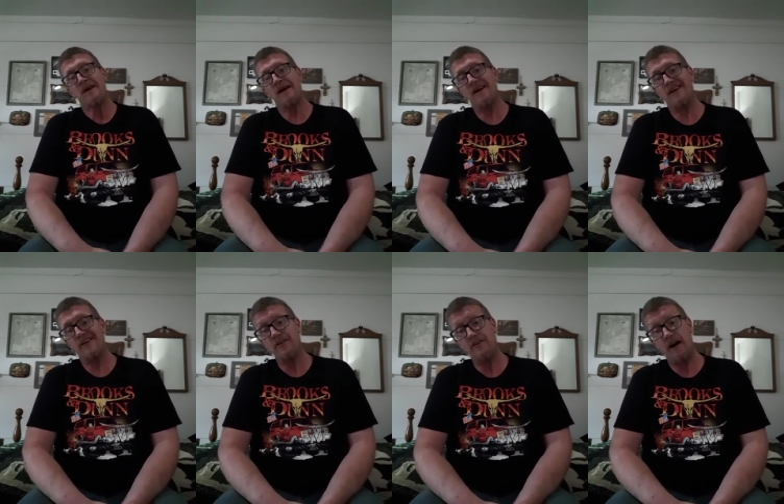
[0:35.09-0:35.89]
And I know
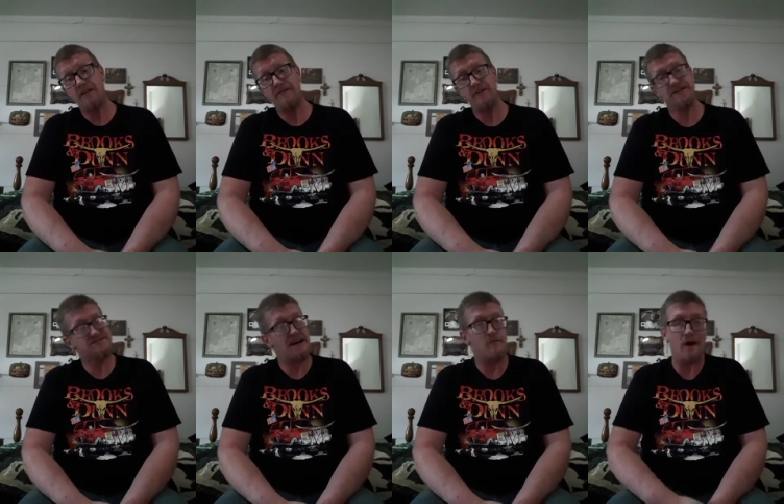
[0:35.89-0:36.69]
you guys feel the
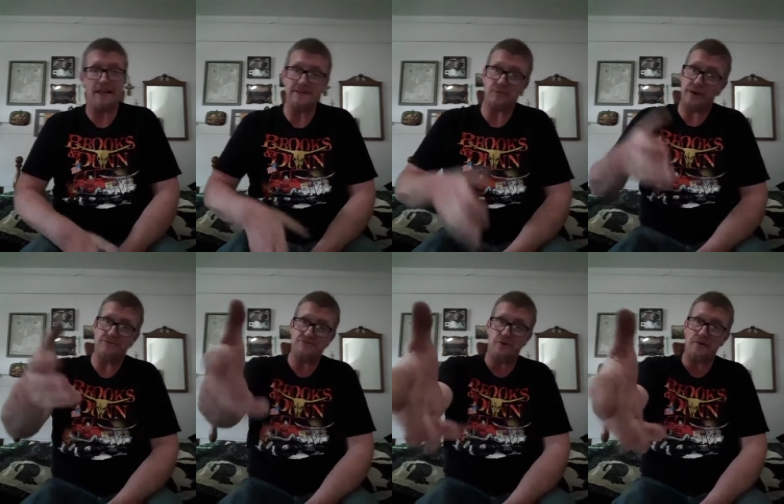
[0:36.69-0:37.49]
same way. That's why you
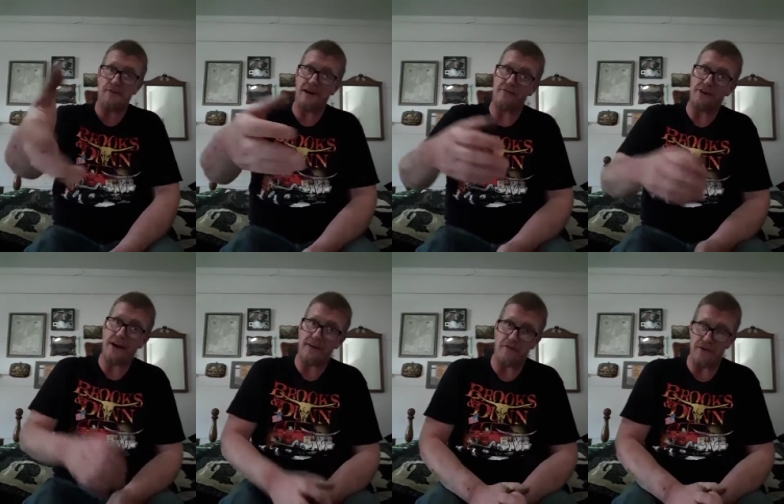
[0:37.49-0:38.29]
join me every
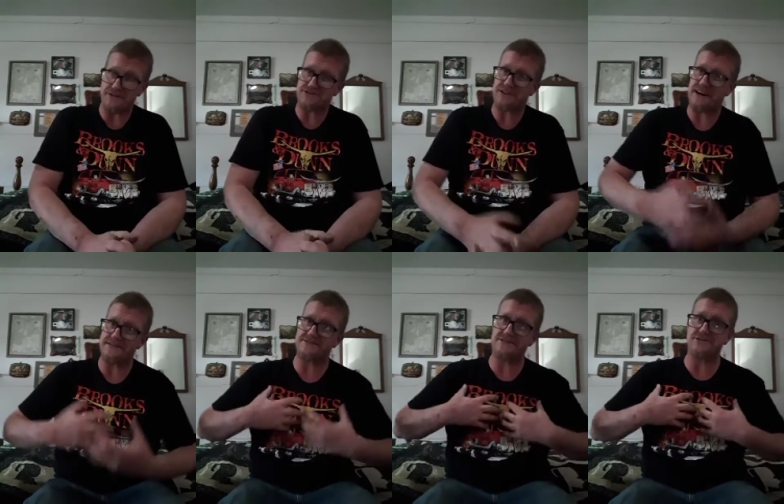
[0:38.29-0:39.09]
day for this
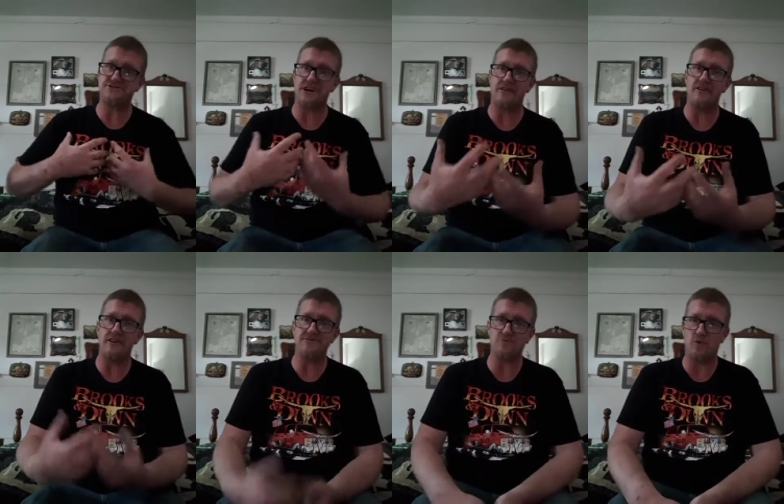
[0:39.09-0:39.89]
chance to share in
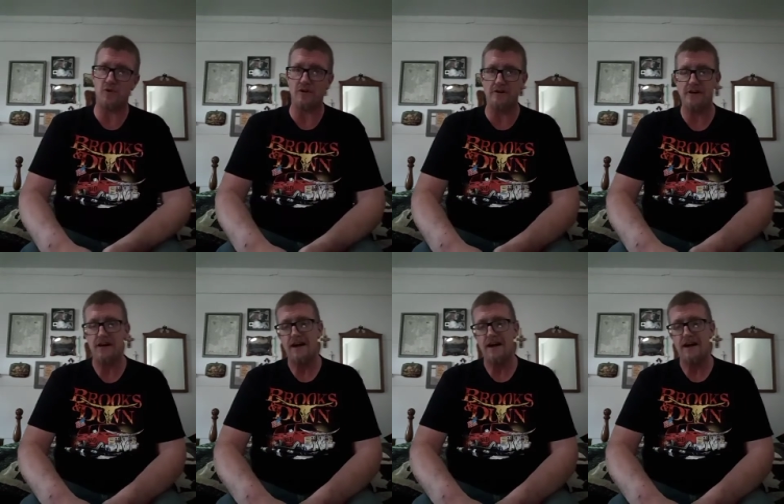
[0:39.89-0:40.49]
His Word